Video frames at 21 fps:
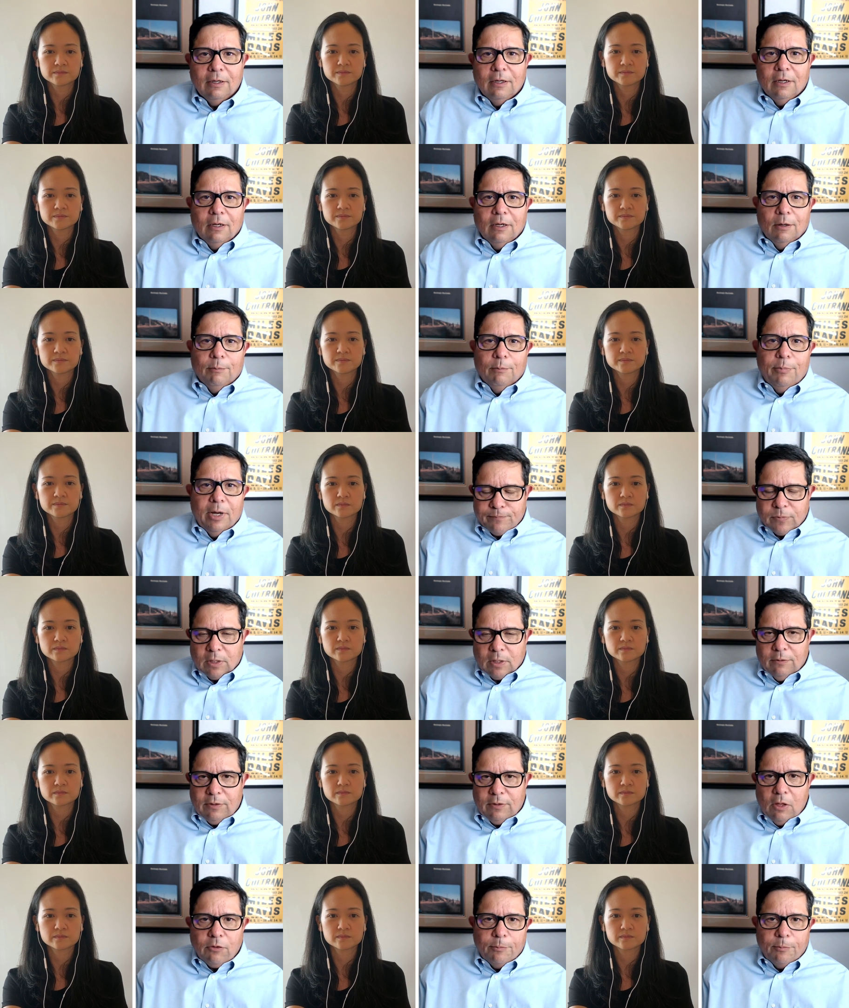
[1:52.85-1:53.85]
Speaker 1: But
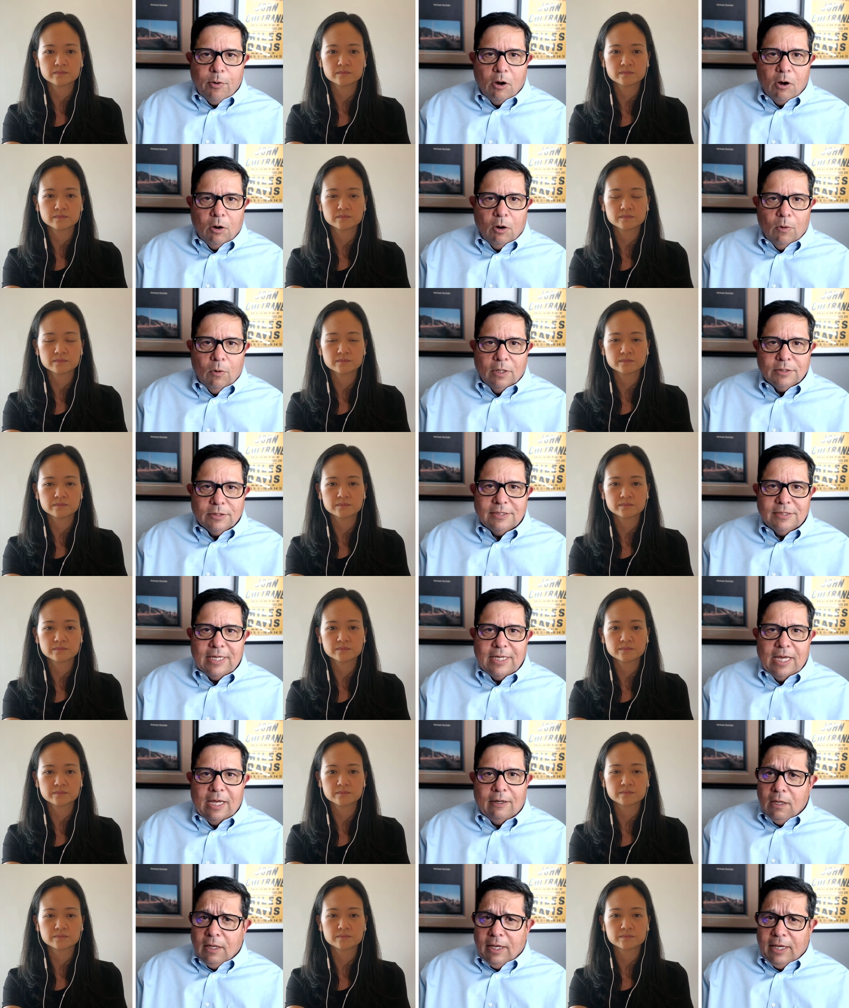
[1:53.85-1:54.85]
the other part was, is
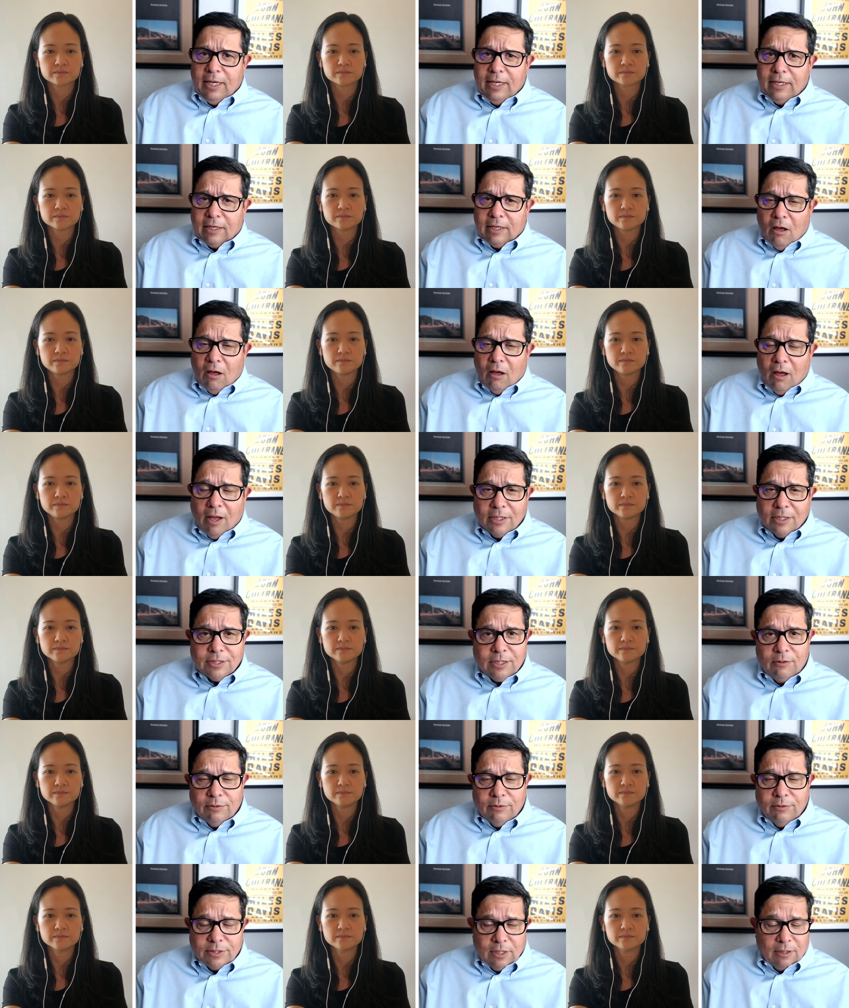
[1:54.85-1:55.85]
that it caused, it
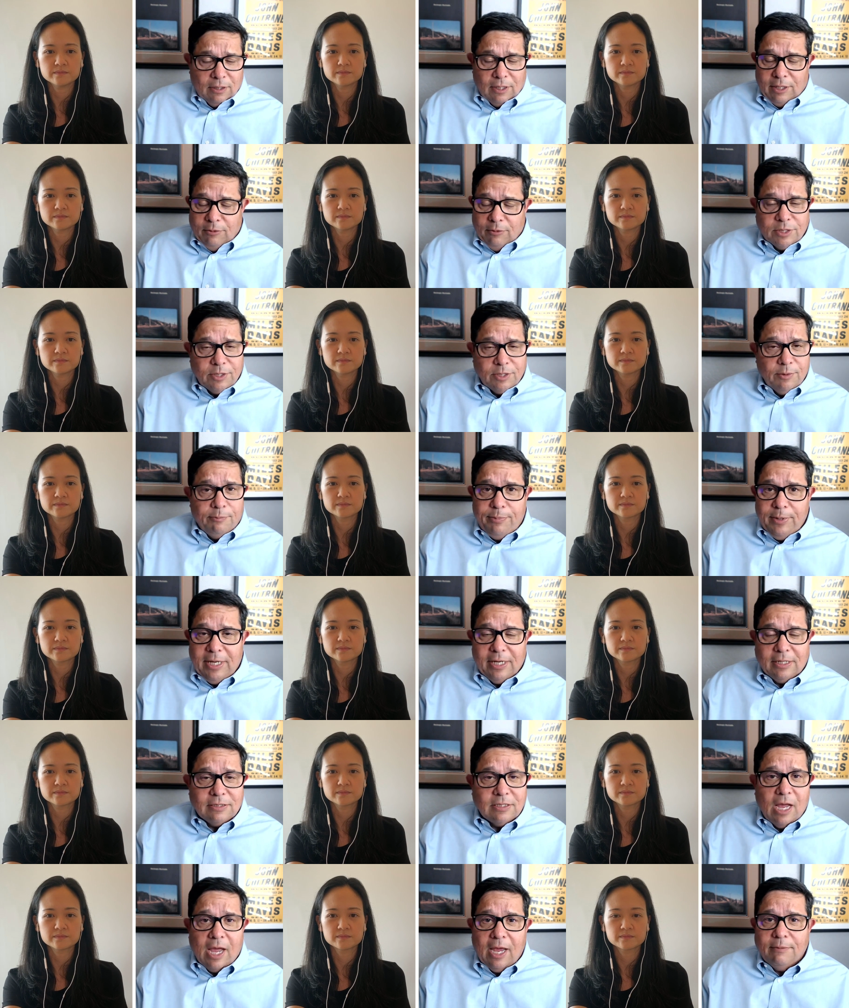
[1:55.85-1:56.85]
was a, it was a
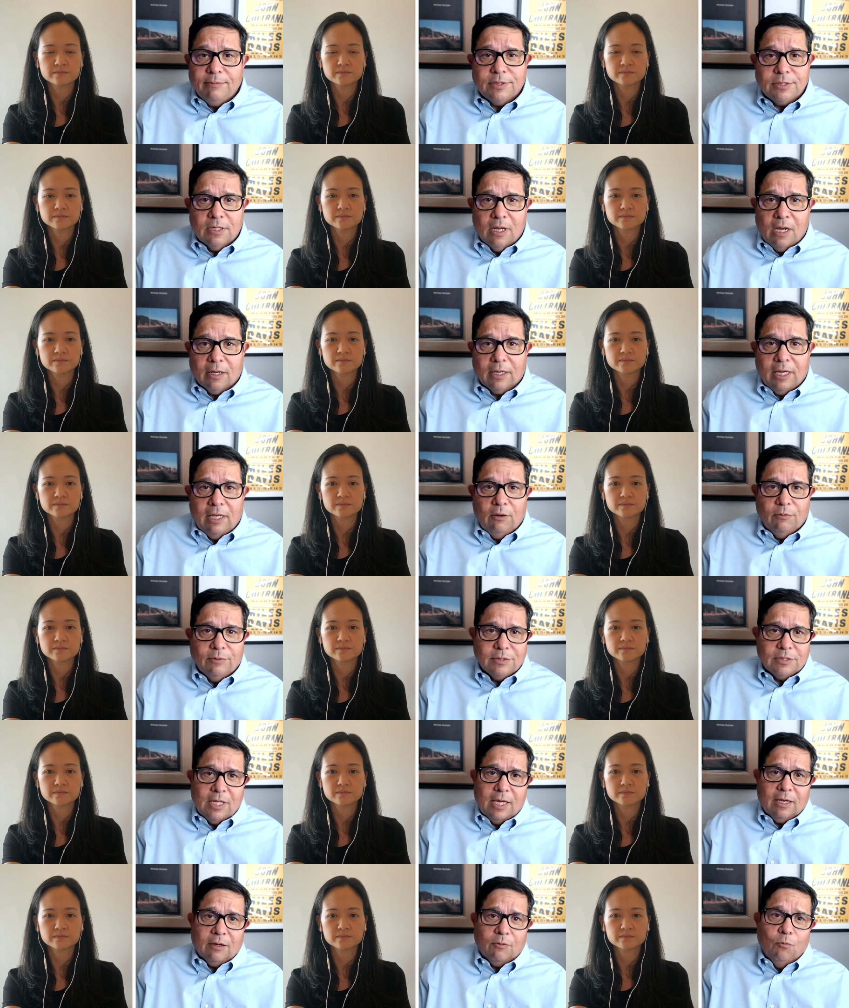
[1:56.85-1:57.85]
big time suck and it was
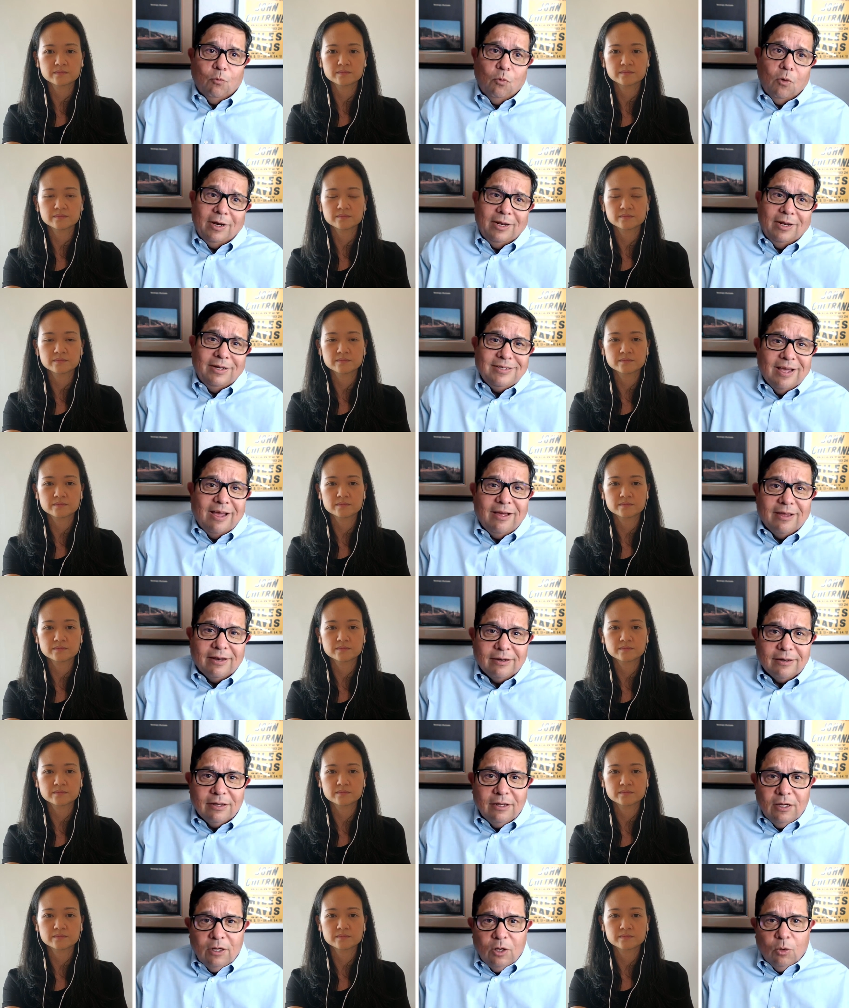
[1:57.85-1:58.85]
like one and done.
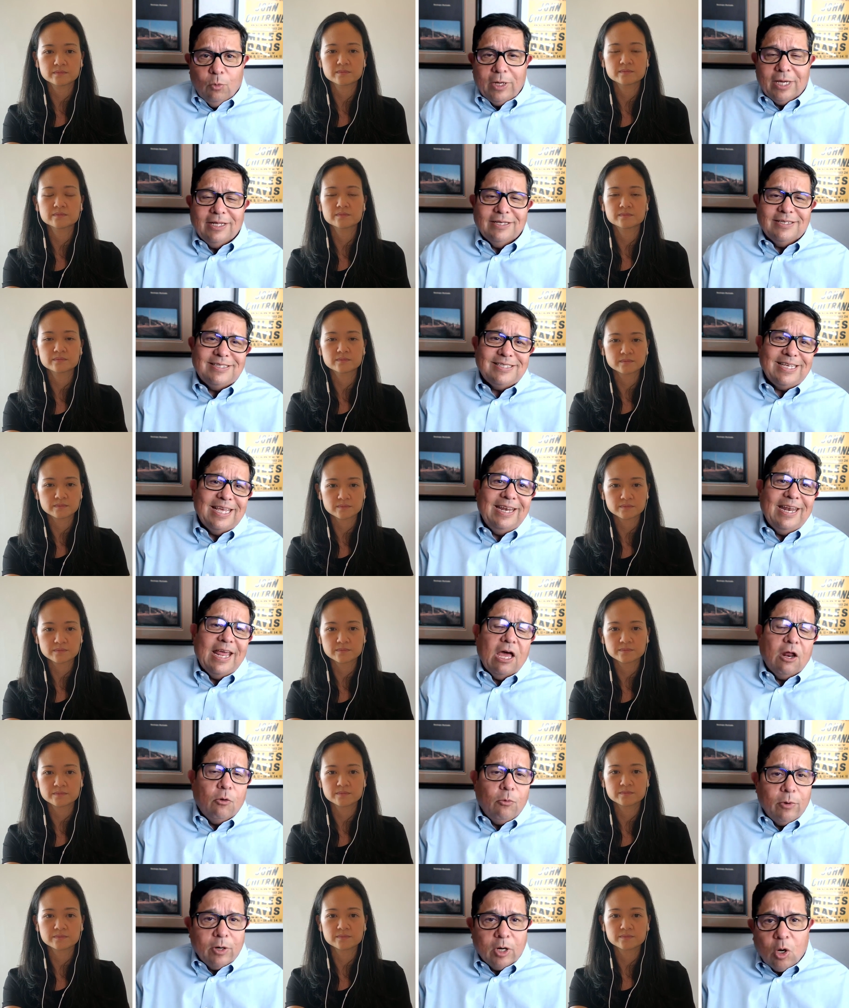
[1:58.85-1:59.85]
We could send
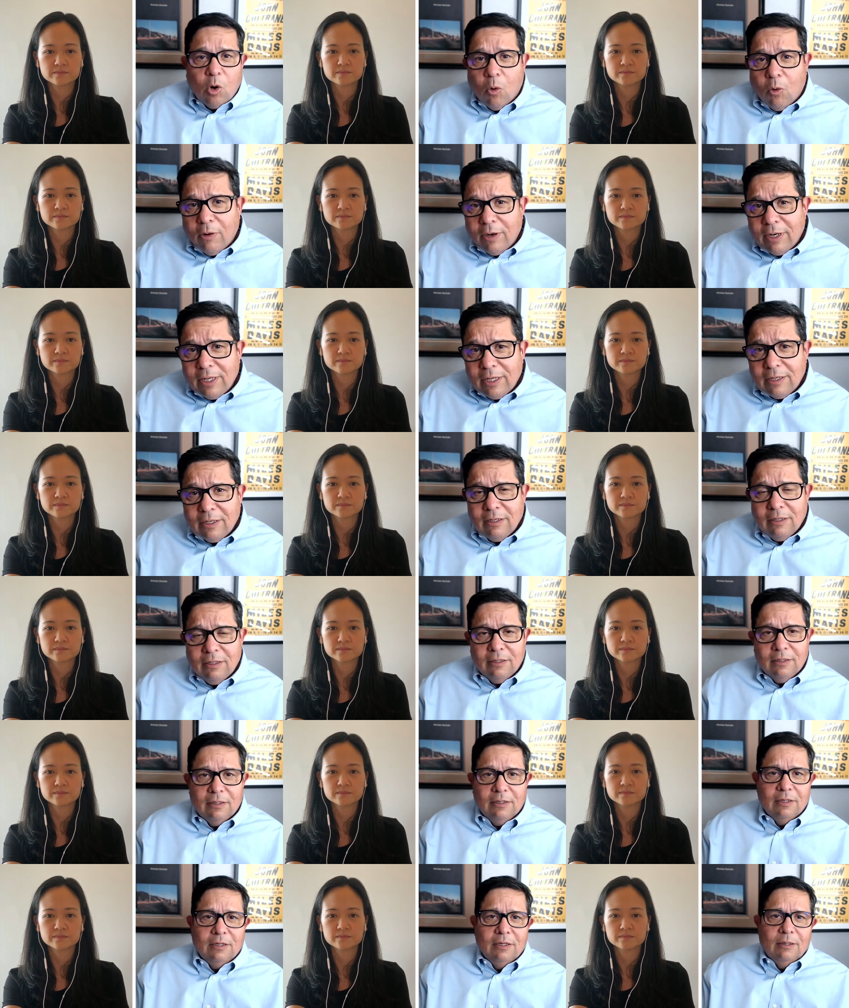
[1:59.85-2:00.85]
out a recording,
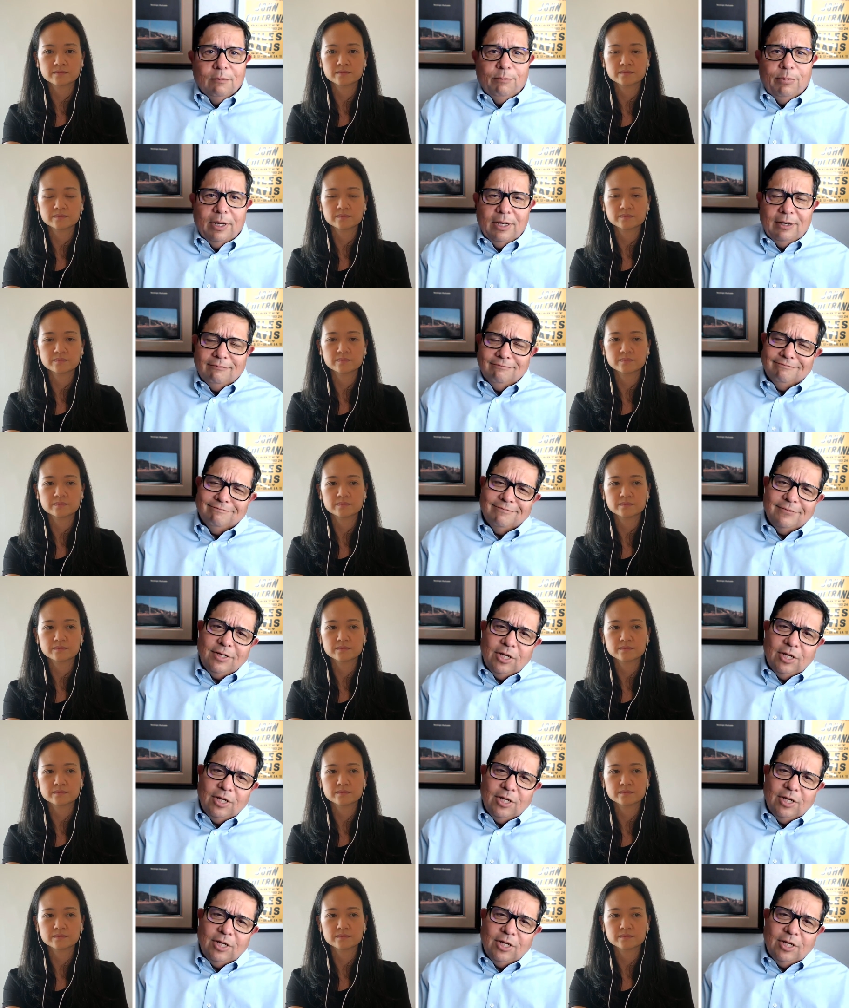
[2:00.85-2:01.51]
but you